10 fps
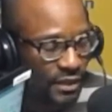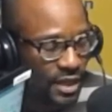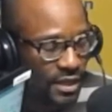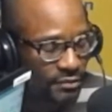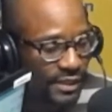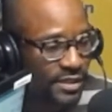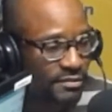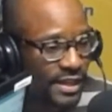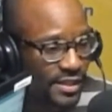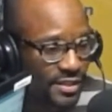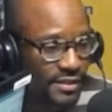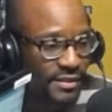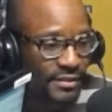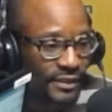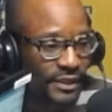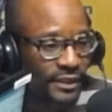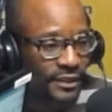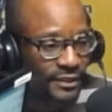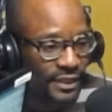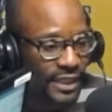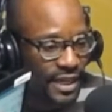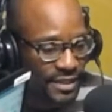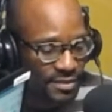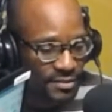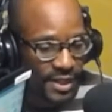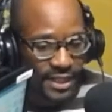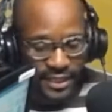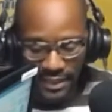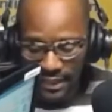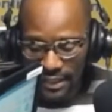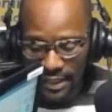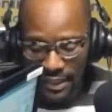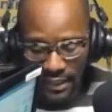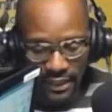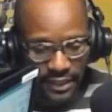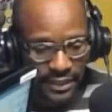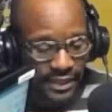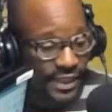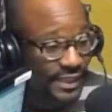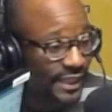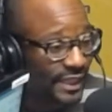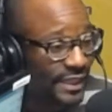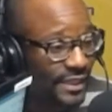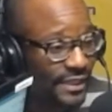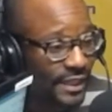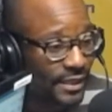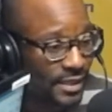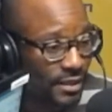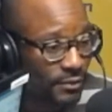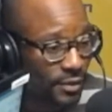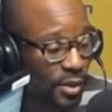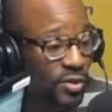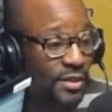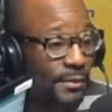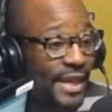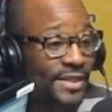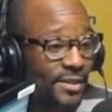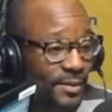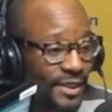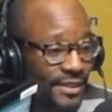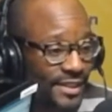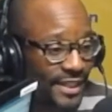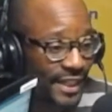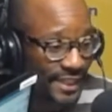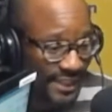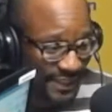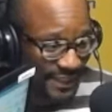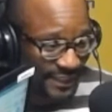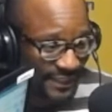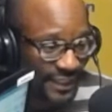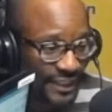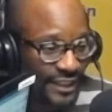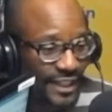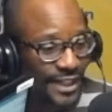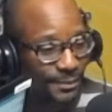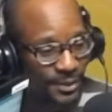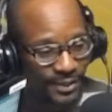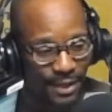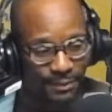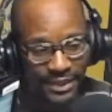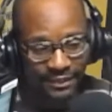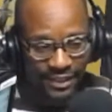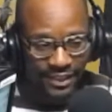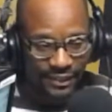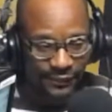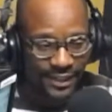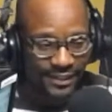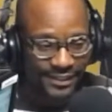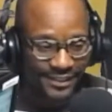greatest creations that God has created, and then at the end, they discover the most amazing one to date. And I'm gonna leave the cliffhanger.